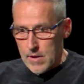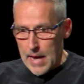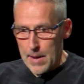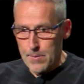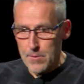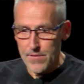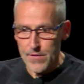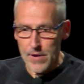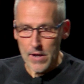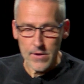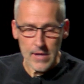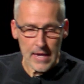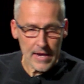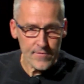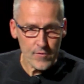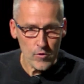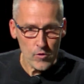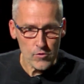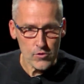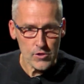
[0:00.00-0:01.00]
How many of you know you
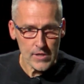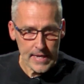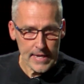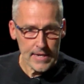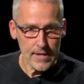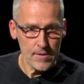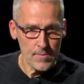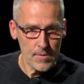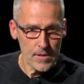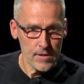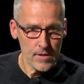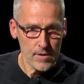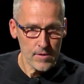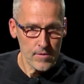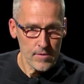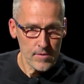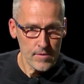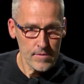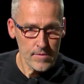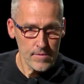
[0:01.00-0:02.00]
have God's kingdom in
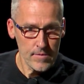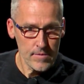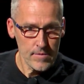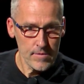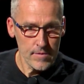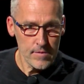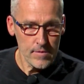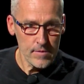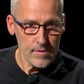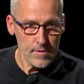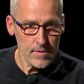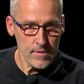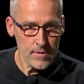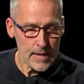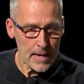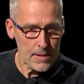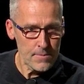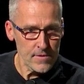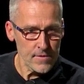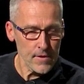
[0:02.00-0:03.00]
you?
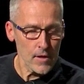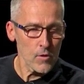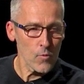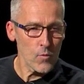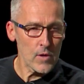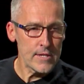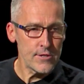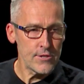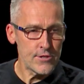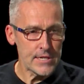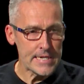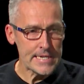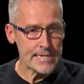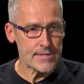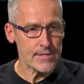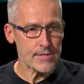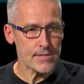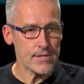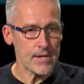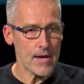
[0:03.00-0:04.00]
How many of you know that when
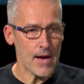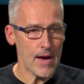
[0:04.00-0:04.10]
Jesus